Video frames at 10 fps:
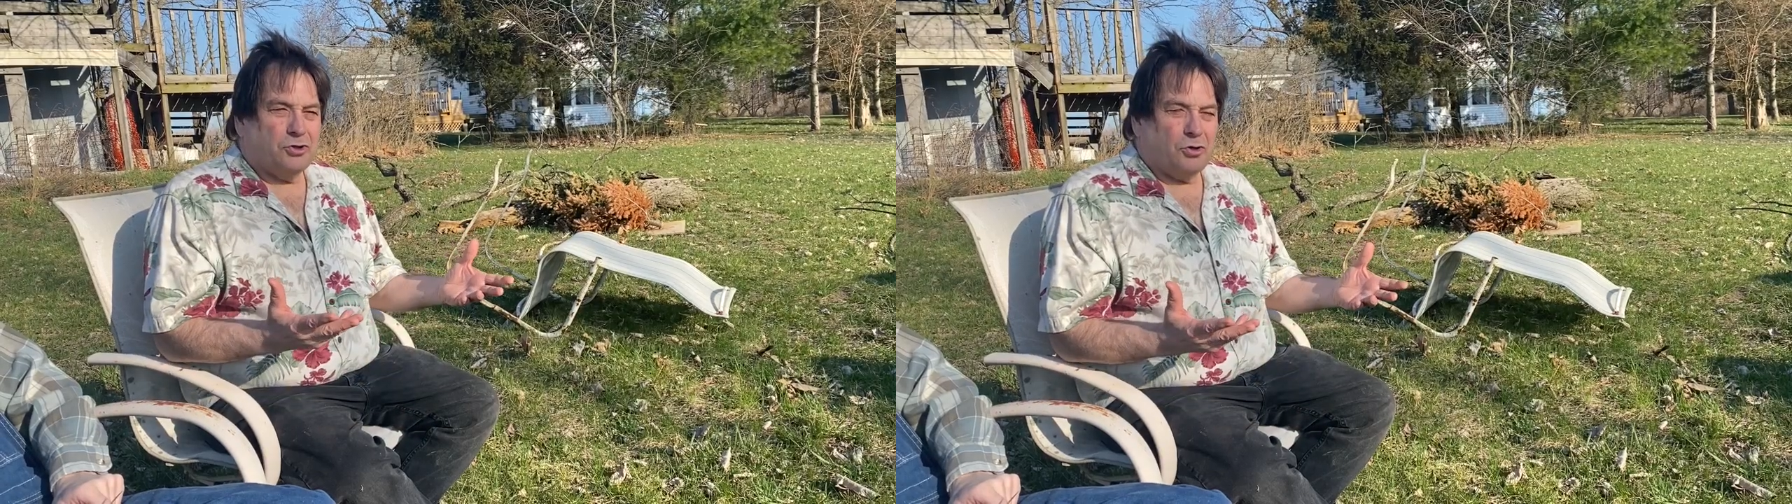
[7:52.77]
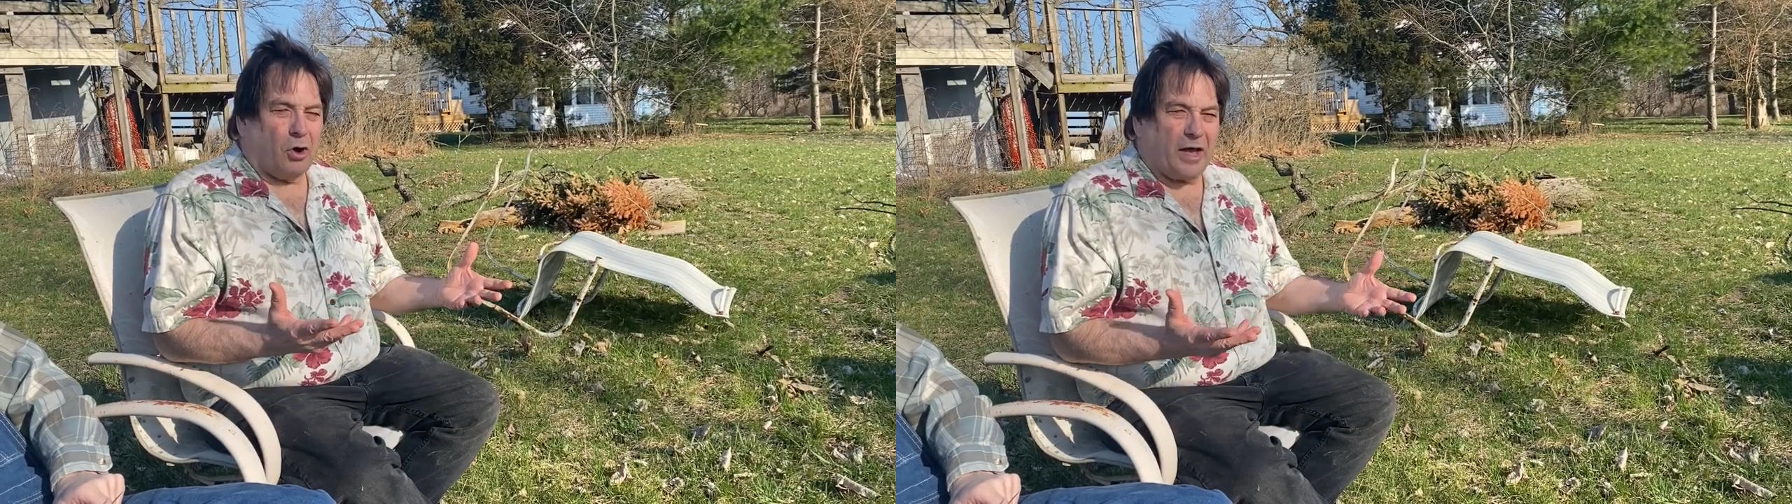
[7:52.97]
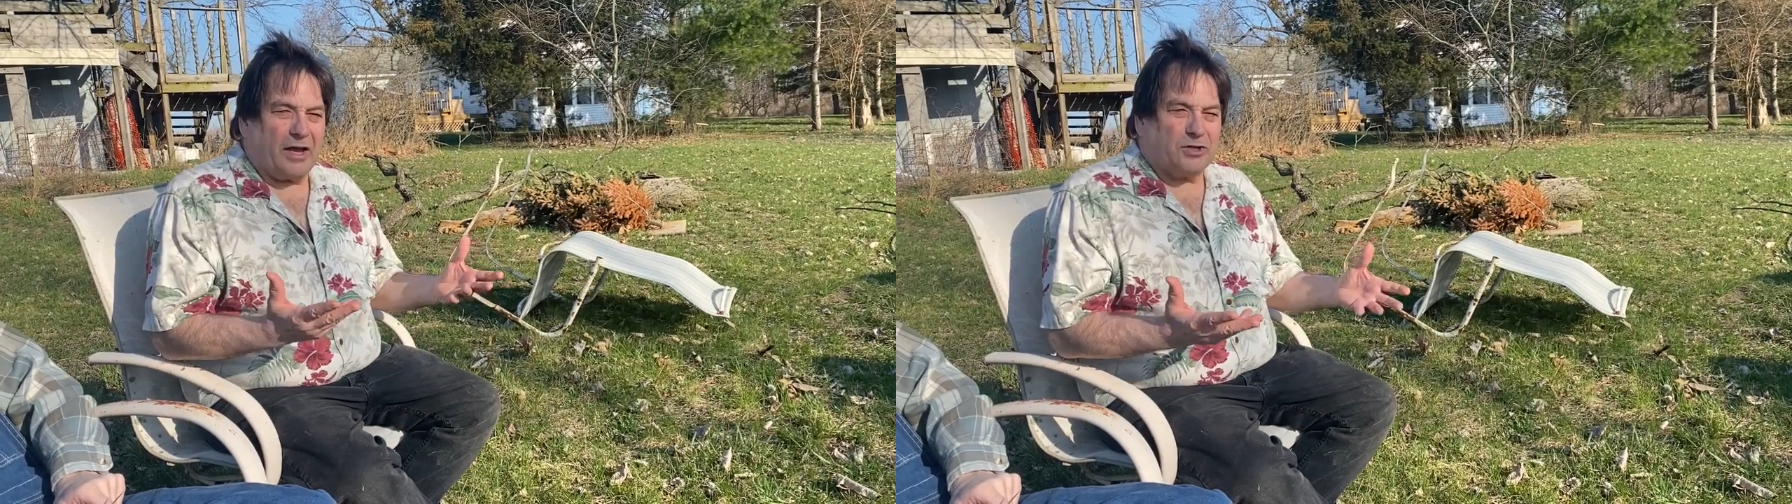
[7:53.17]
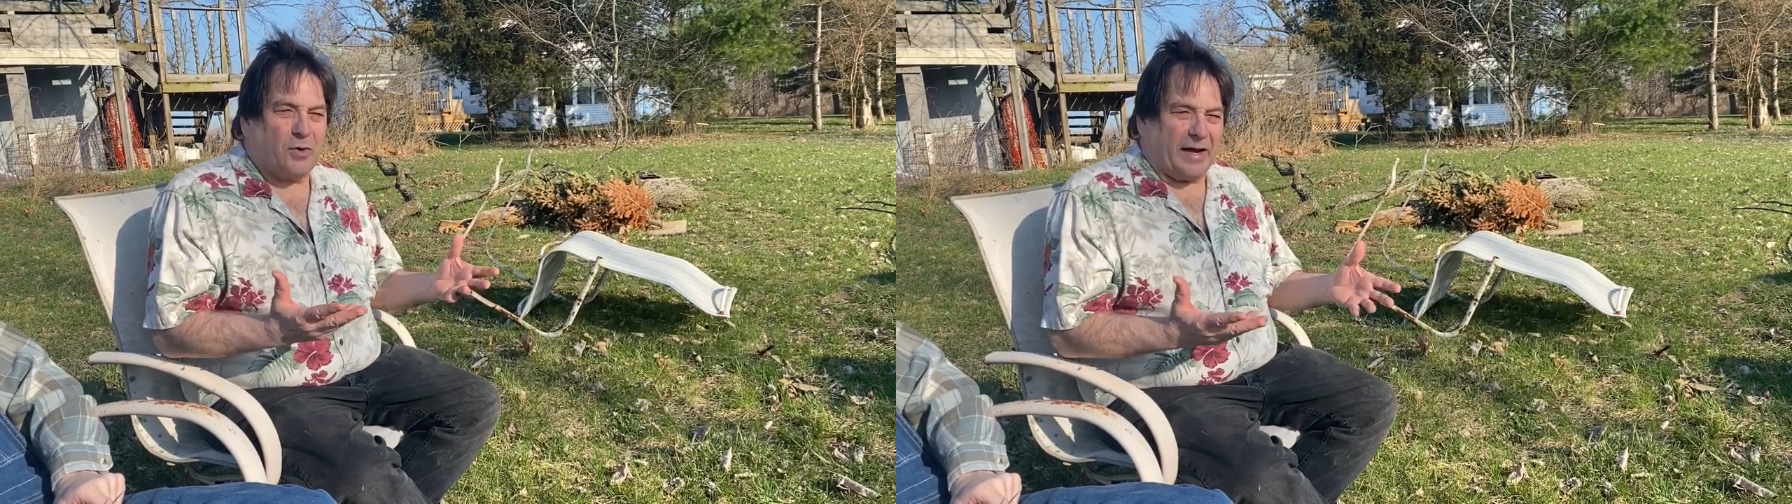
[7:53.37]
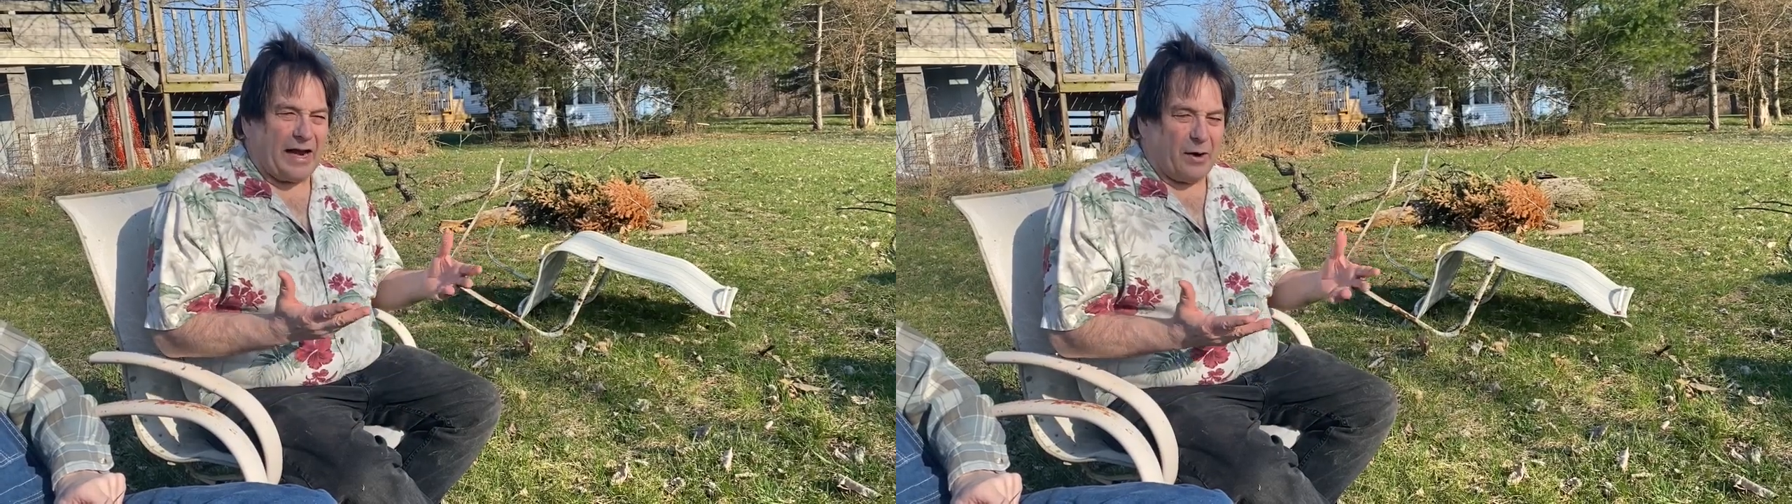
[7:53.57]
Okay,
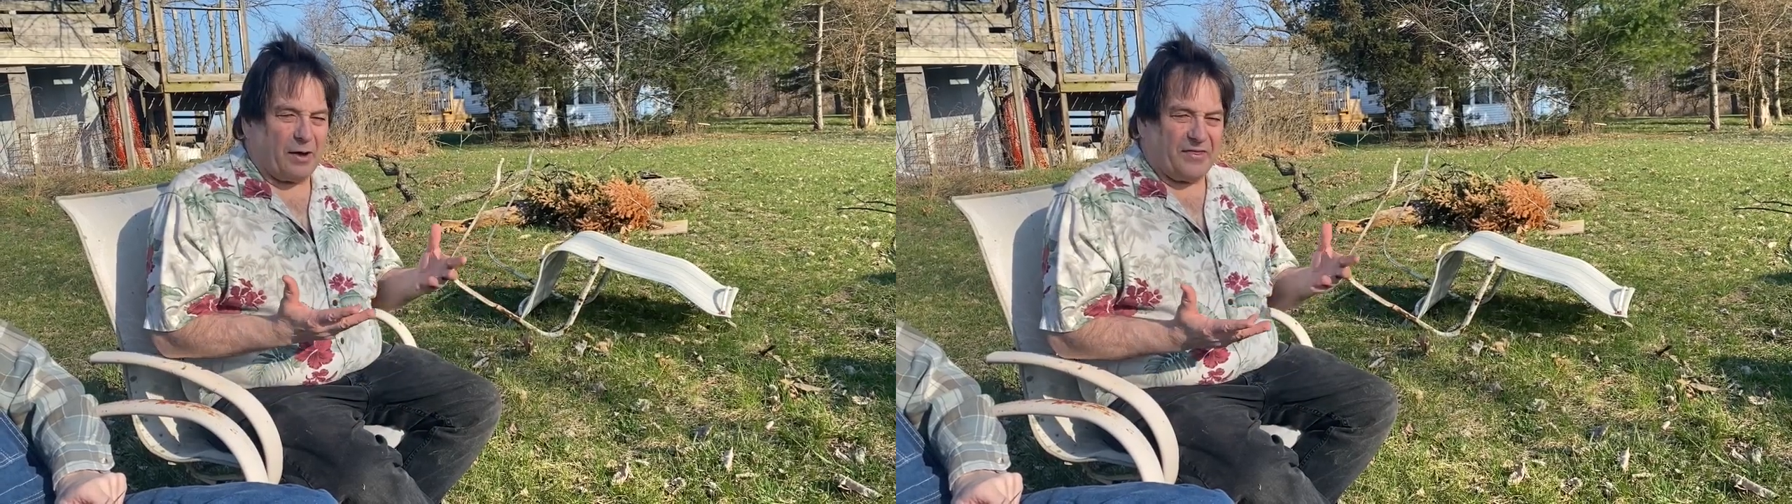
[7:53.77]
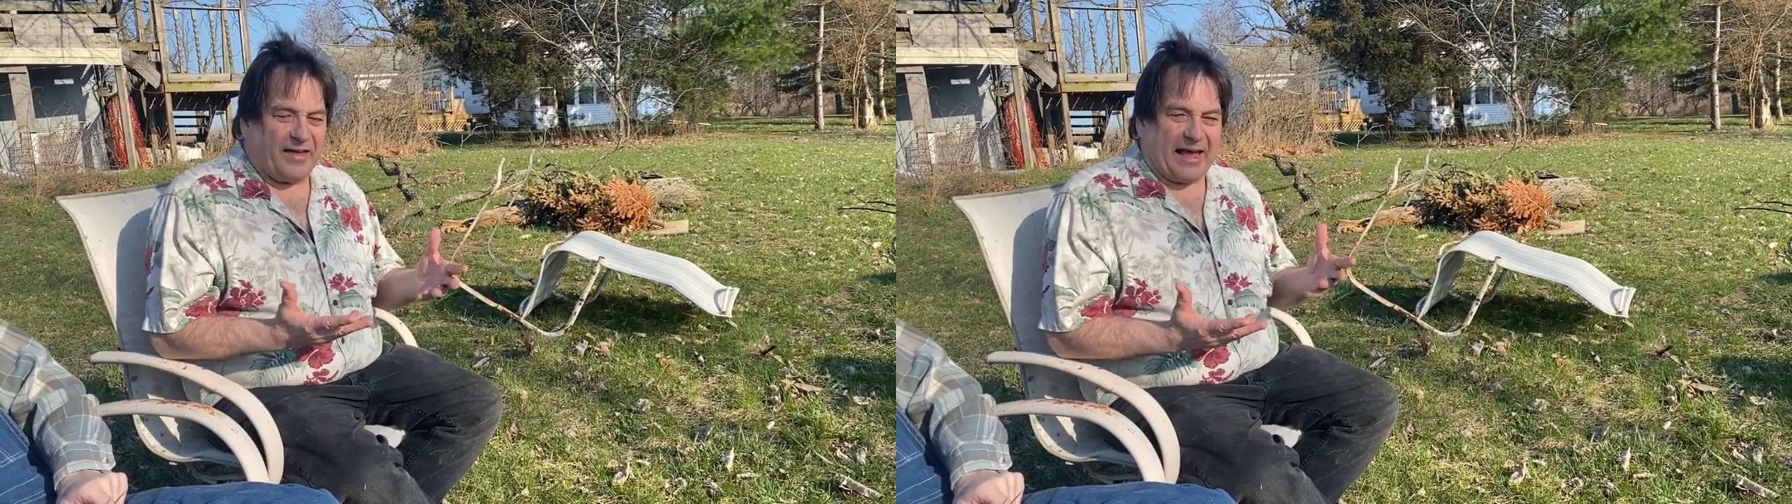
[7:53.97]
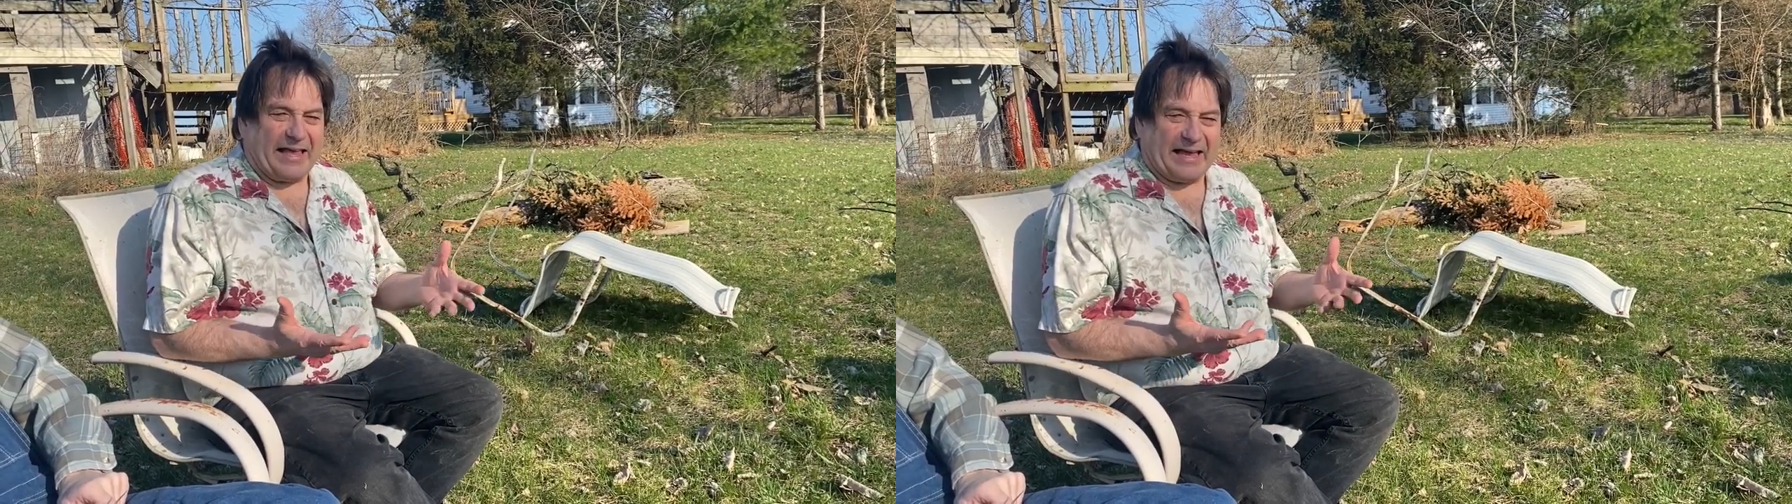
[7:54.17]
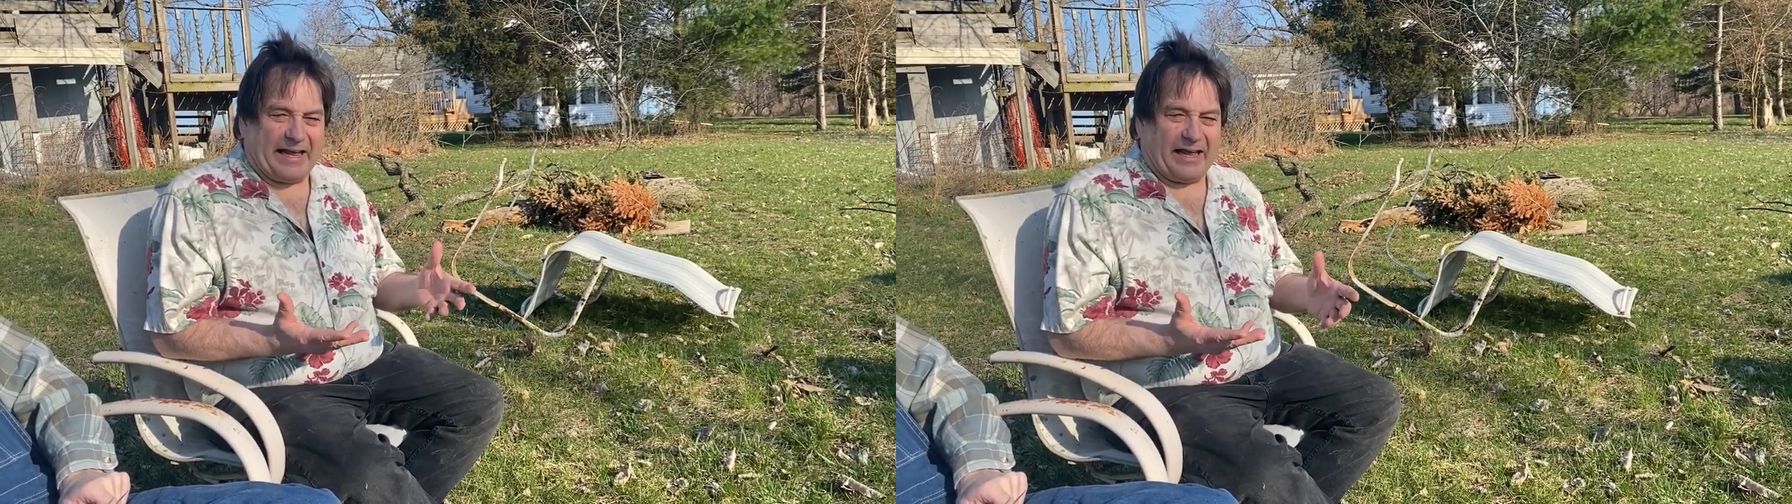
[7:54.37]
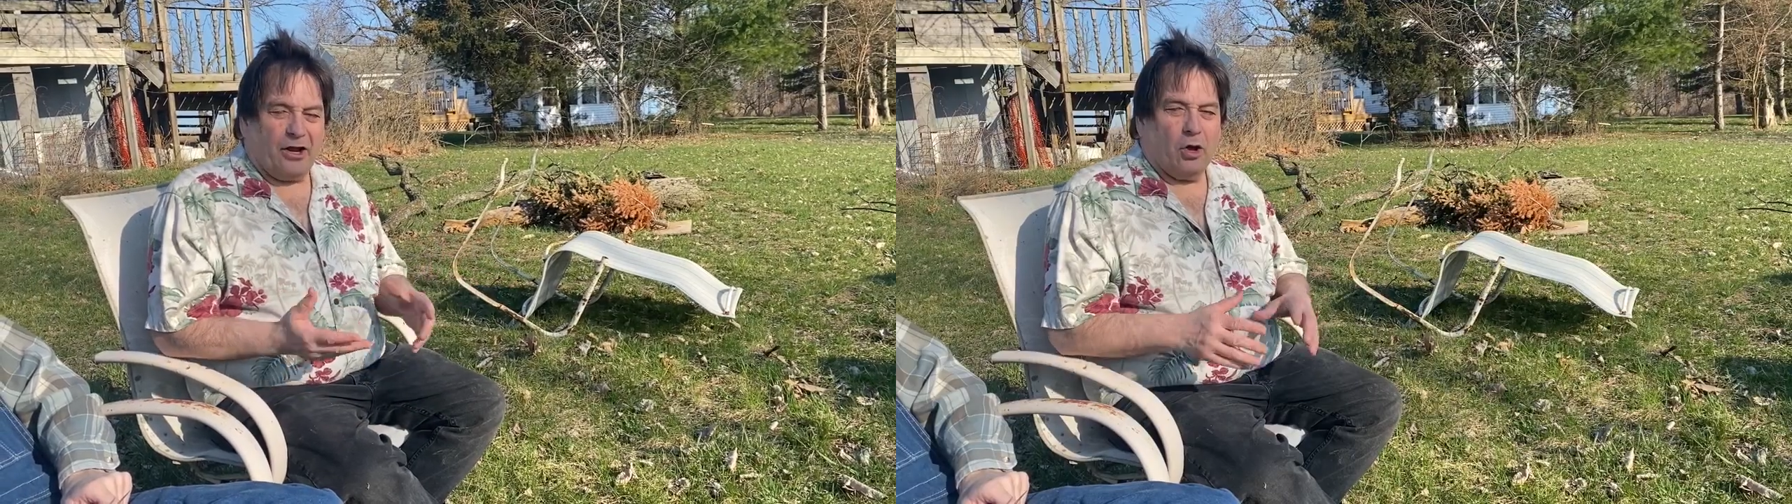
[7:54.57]
so now I think I get
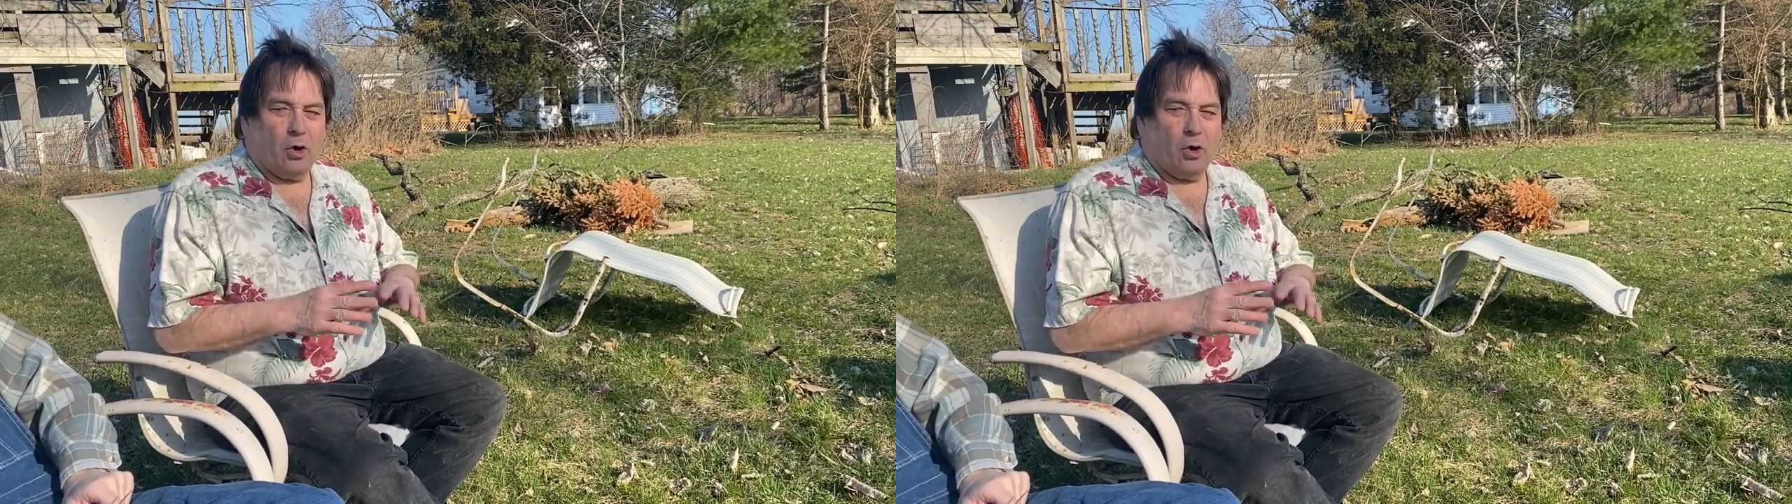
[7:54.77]
it.